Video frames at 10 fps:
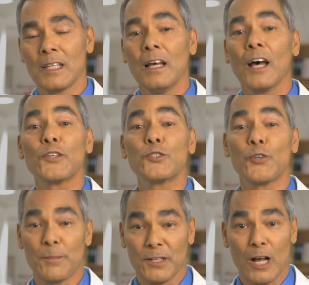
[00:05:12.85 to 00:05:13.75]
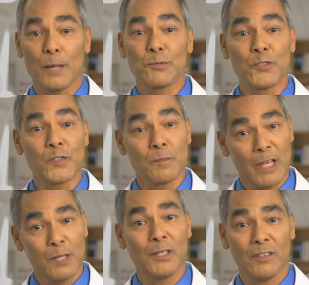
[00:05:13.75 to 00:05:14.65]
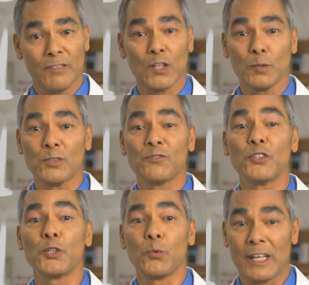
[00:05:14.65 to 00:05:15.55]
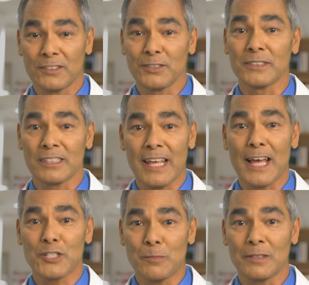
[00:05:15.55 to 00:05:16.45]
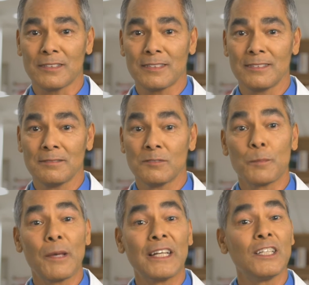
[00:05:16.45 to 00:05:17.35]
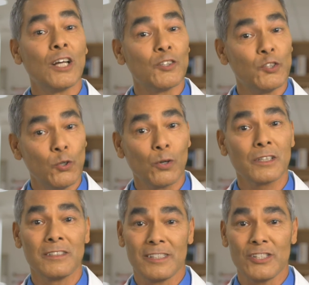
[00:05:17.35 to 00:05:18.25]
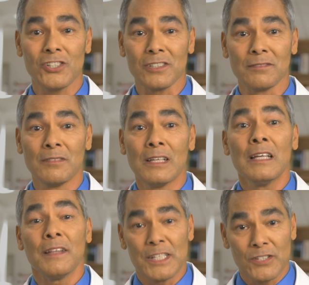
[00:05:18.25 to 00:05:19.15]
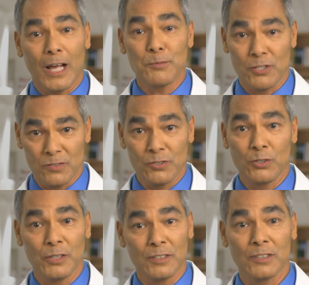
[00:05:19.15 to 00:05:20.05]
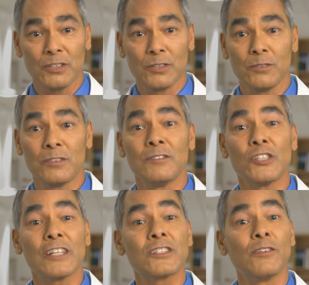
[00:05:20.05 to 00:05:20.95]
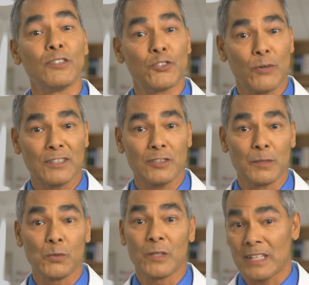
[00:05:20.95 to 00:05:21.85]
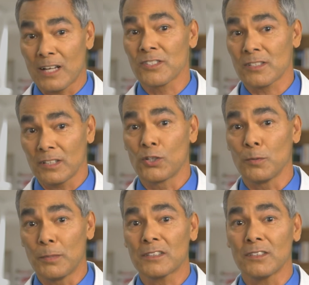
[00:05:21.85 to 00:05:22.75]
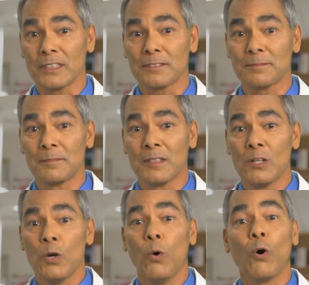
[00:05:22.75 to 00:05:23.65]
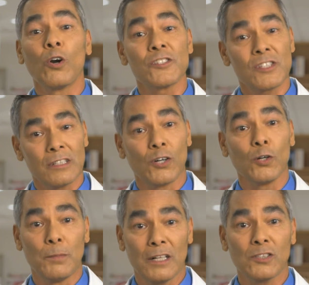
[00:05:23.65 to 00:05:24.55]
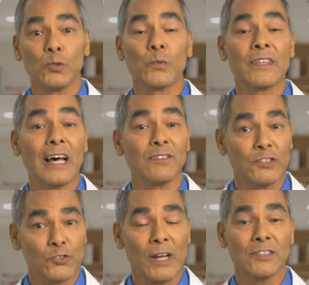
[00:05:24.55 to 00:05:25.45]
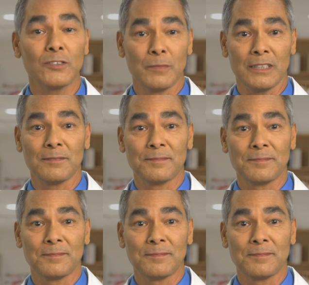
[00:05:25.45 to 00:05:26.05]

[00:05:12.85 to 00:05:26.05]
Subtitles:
Other treatment options may be available for your retinal detachment. Depending on your condition, these options could include just a vitrectomy without scleral buckling, or a scleral buckle without vitrectomy.